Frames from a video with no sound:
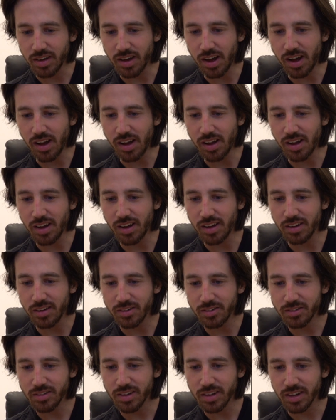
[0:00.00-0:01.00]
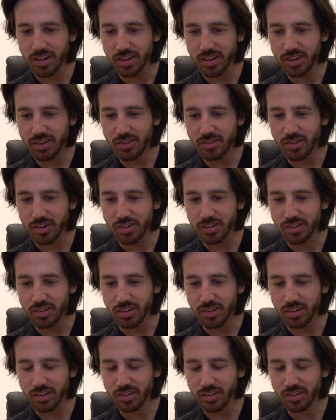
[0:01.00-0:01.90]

Ah, okay, interesting.